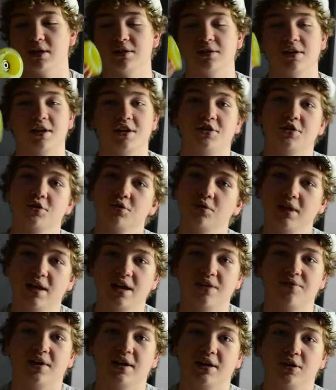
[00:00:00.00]
They do
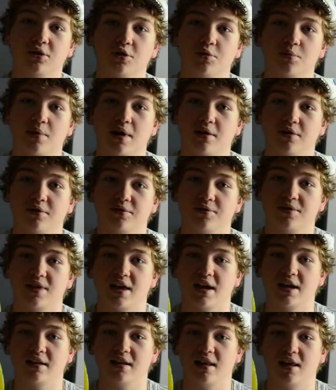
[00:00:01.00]
leave a good amount of
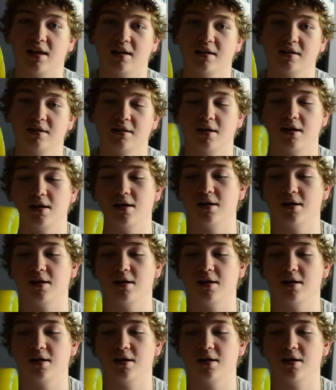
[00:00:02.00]
thane line.